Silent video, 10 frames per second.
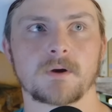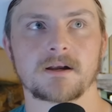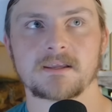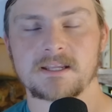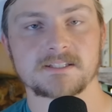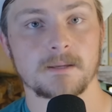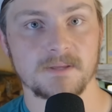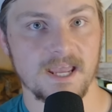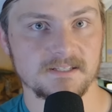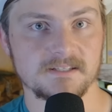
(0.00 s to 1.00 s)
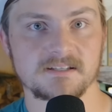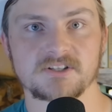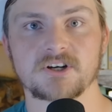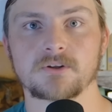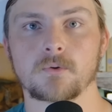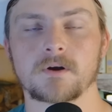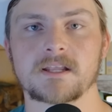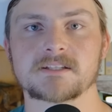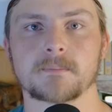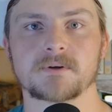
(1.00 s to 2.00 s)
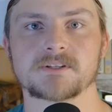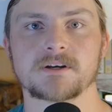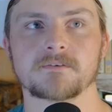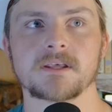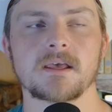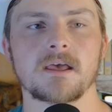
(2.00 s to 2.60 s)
where in some cases internal organs are preserved.